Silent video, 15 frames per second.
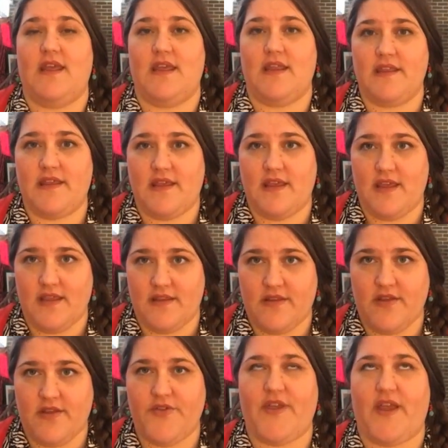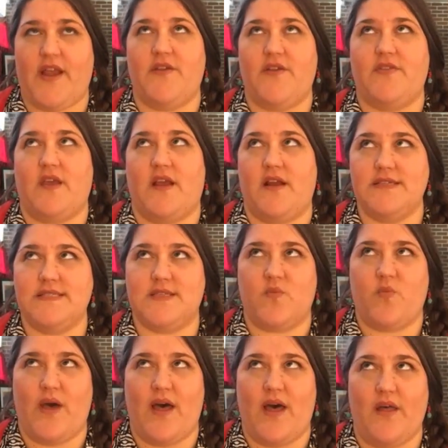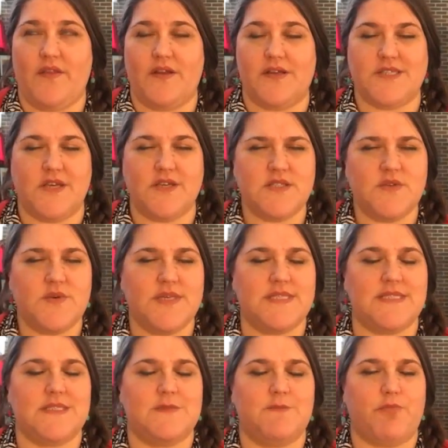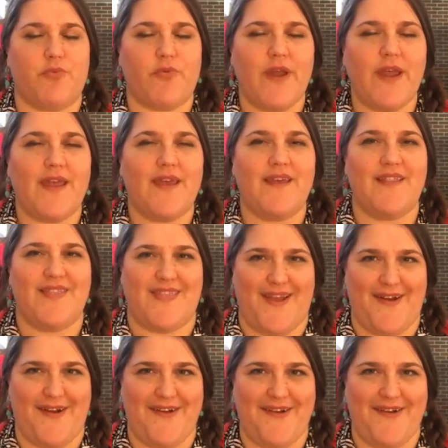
In Kildare, there is a well. There's also a spring there.